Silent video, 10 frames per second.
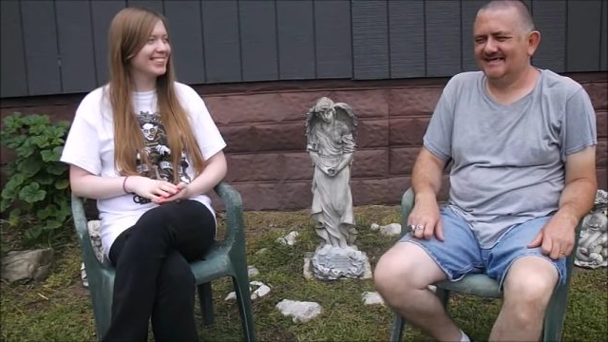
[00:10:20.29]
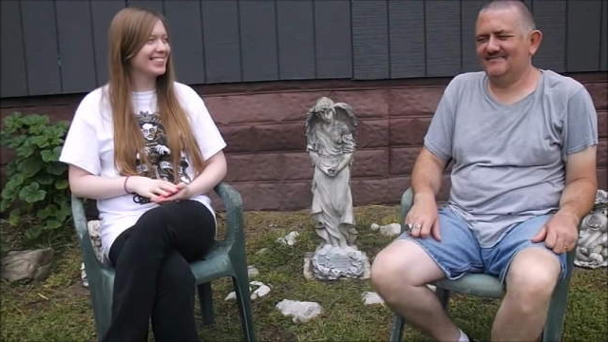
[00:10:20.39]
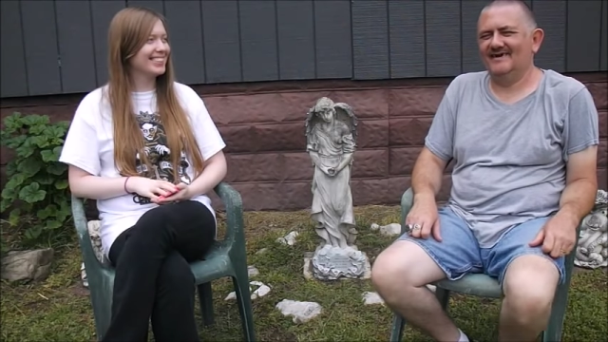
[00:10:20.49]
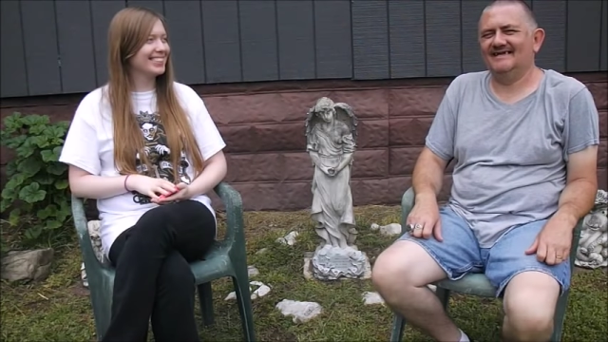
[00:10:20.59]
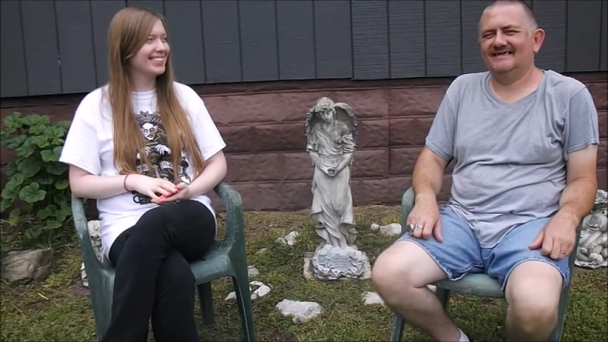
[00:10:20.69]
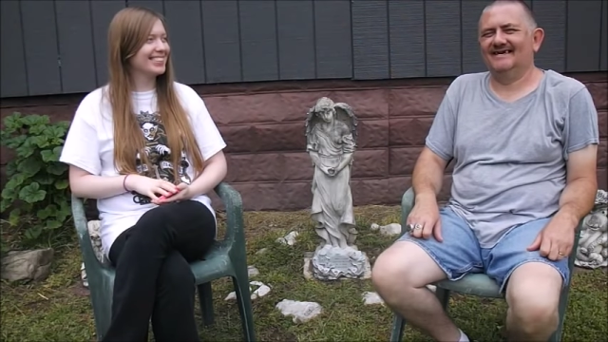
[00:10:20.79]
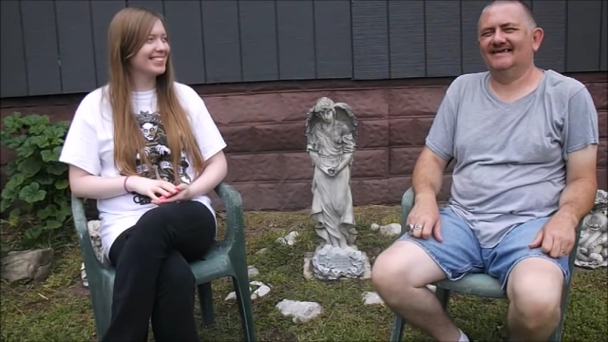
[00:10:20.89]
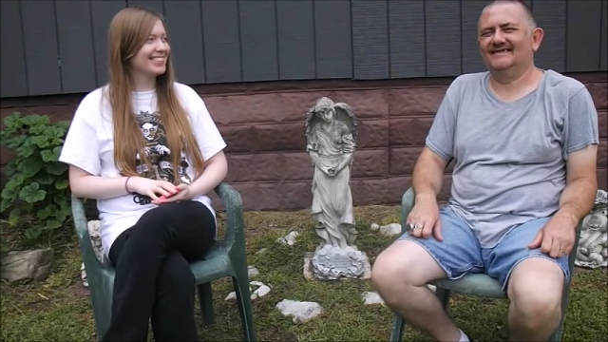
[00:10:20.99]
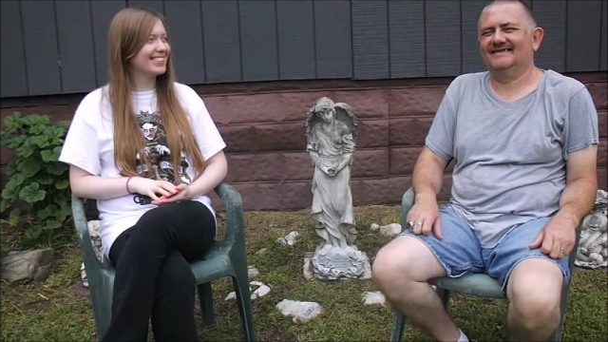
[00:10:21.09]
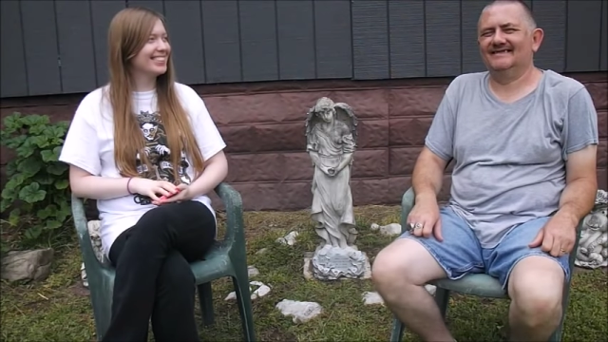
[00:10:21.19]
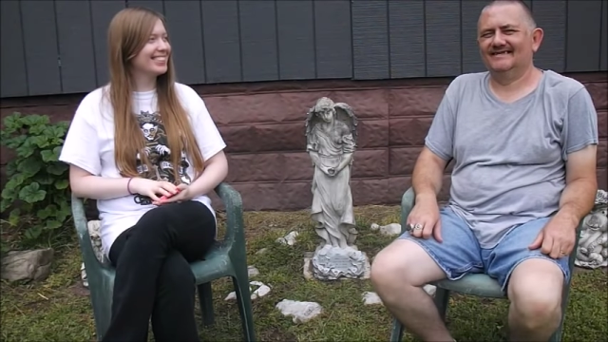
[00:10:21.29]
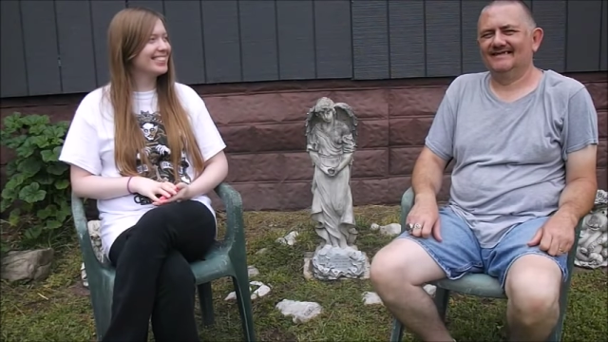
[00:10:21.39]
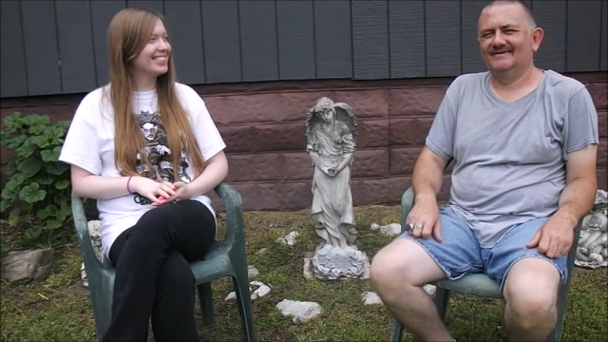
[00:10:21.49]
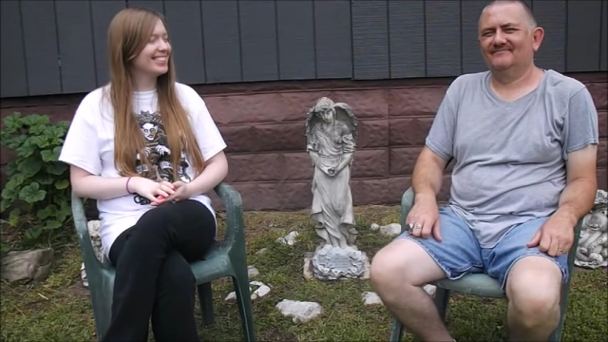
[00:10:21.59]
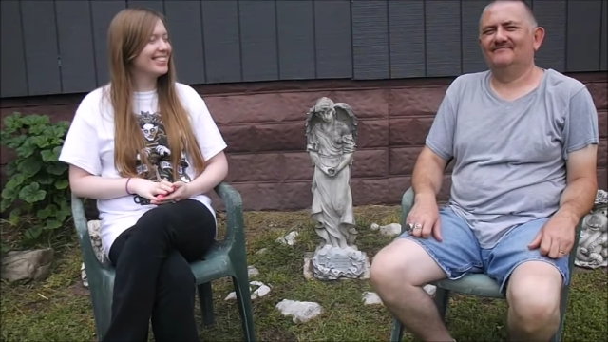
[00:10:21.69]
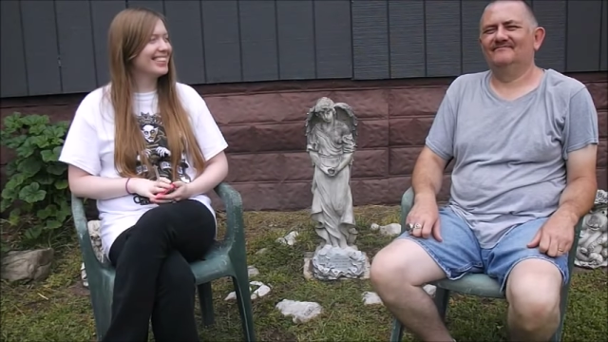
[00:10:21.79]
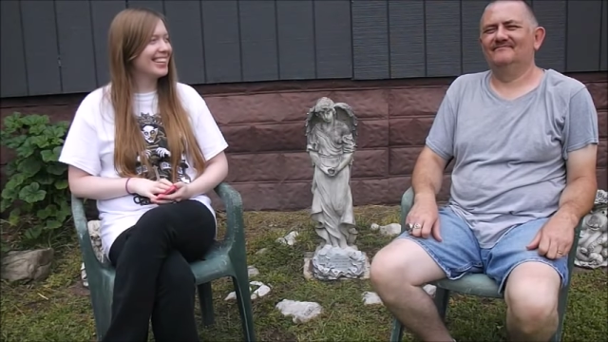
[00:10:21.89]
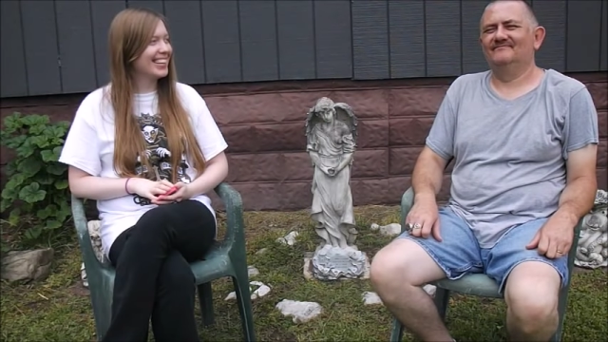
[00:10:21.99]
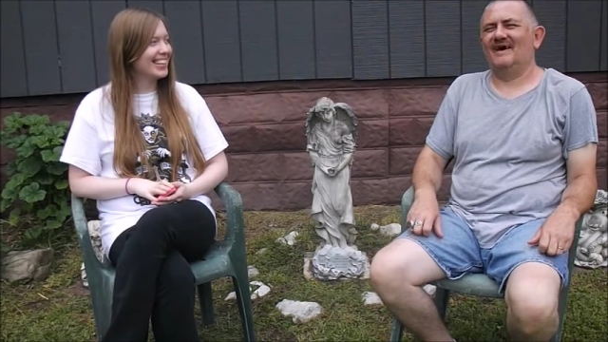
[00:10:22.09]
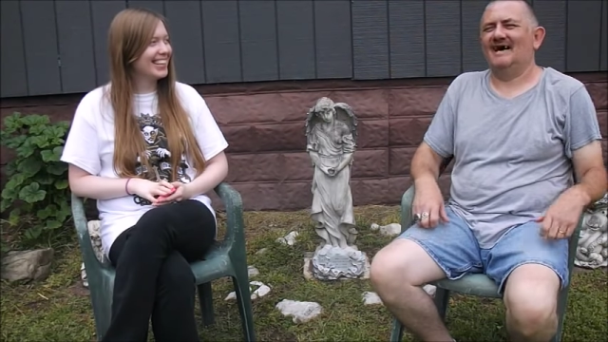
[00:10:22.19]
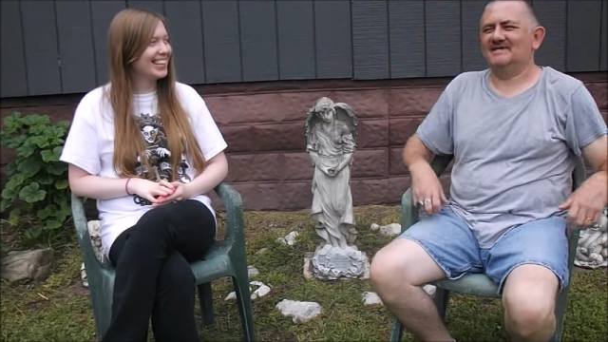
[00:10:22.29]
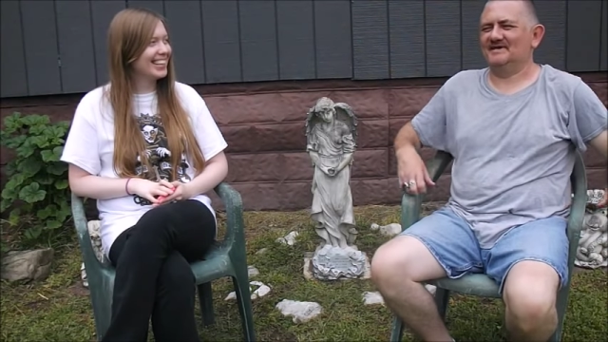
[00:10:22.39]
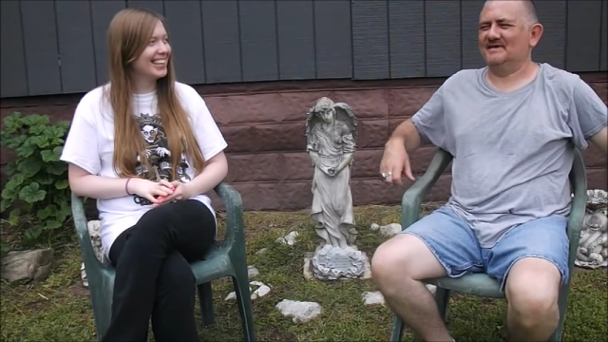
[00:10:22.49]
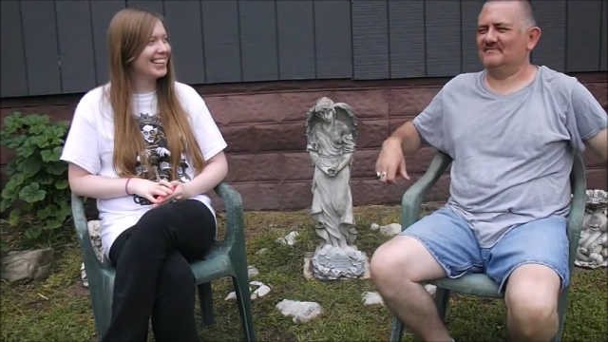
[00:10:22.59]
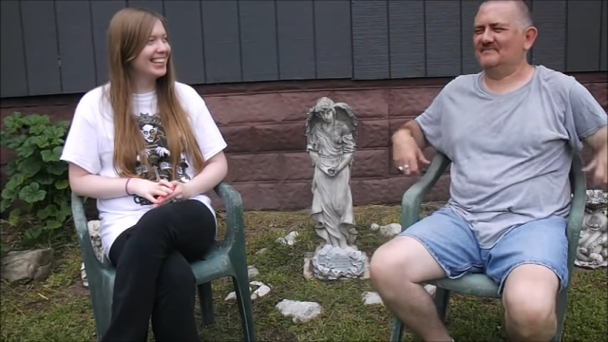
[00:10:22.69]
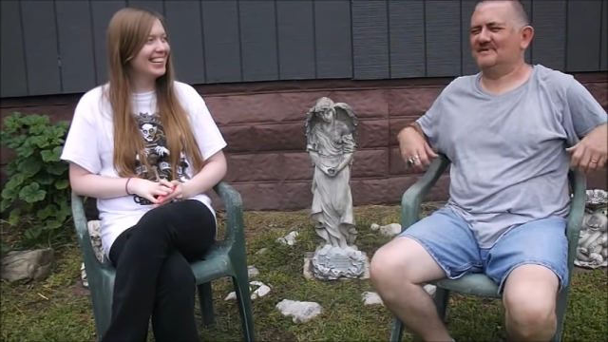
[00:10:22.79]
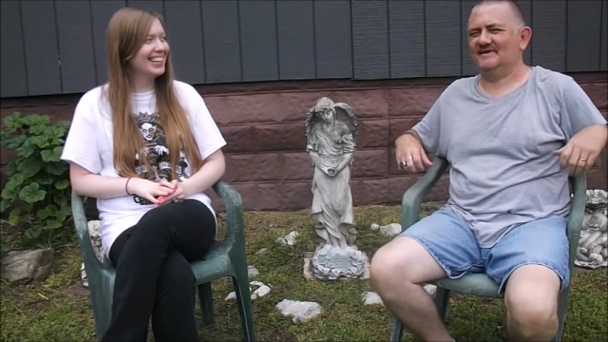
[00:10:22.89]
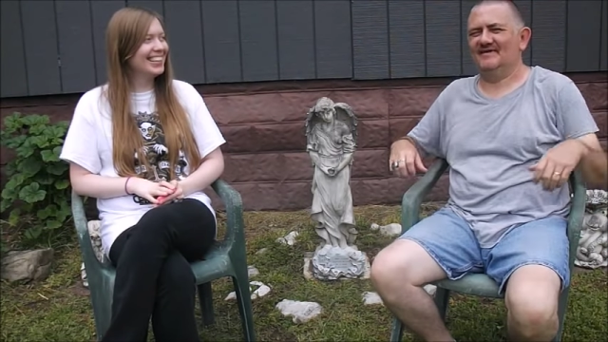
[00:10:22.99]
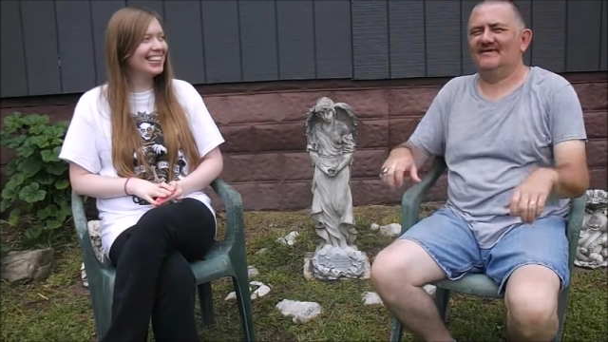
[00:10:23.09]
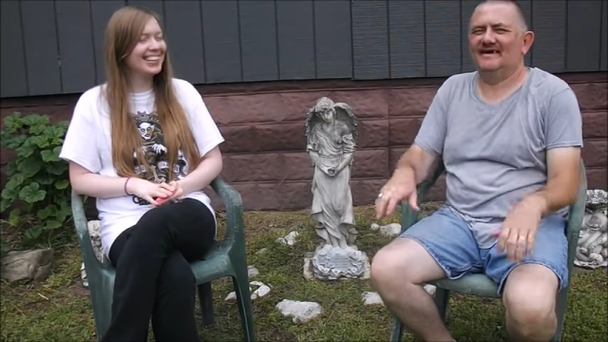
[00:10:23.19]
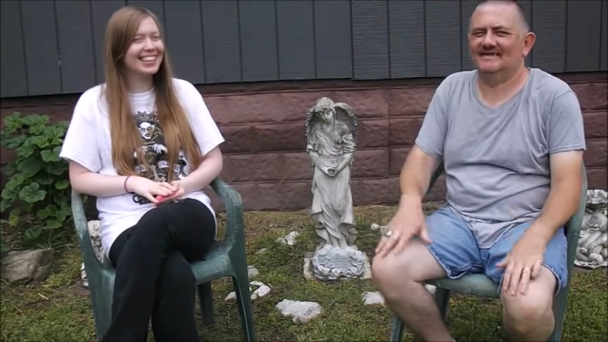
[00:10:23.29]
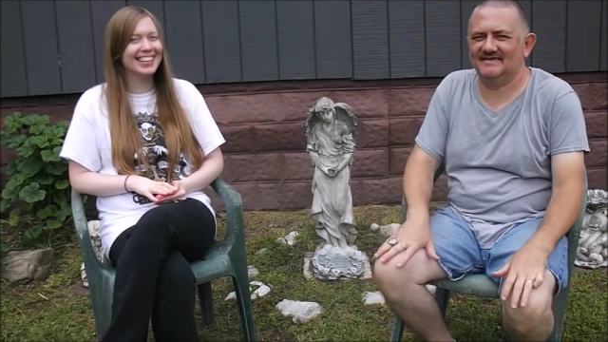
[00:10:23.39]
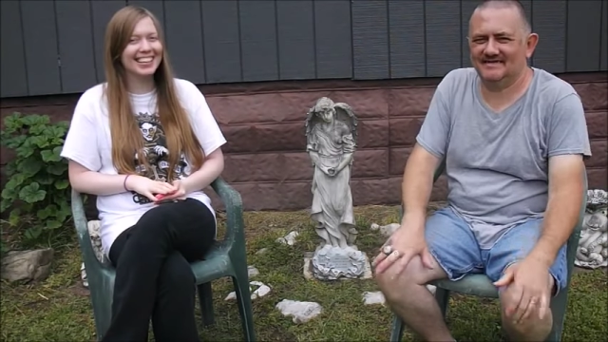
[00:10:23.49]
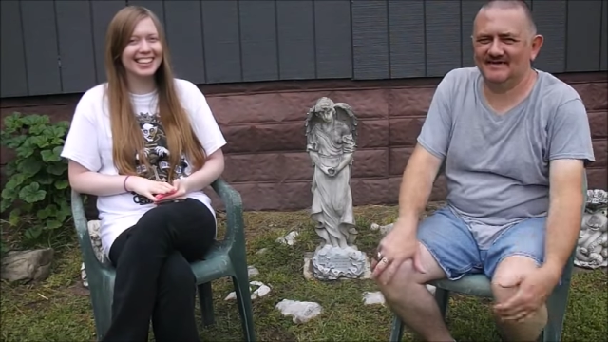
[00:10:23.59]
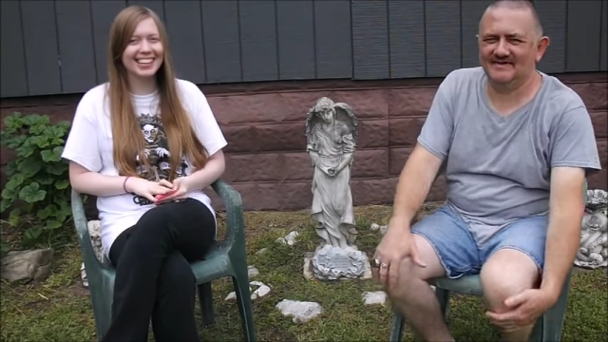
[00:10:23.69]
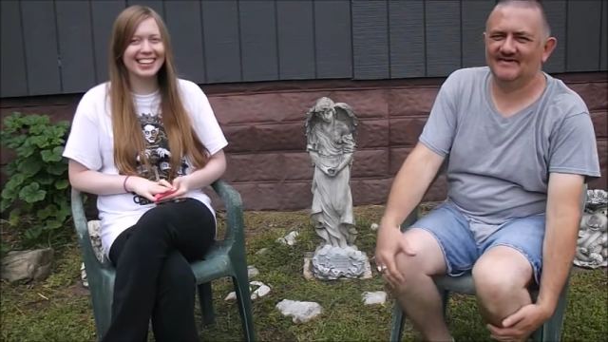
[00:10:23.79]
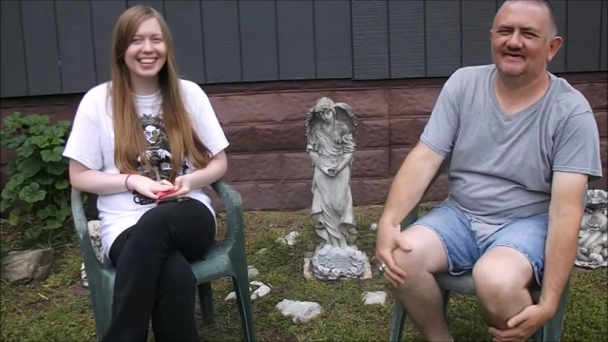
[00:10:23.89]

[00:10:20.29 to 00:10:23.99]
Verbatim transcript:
Speaker 1: Somebody's got biceps and all kinds of stuff.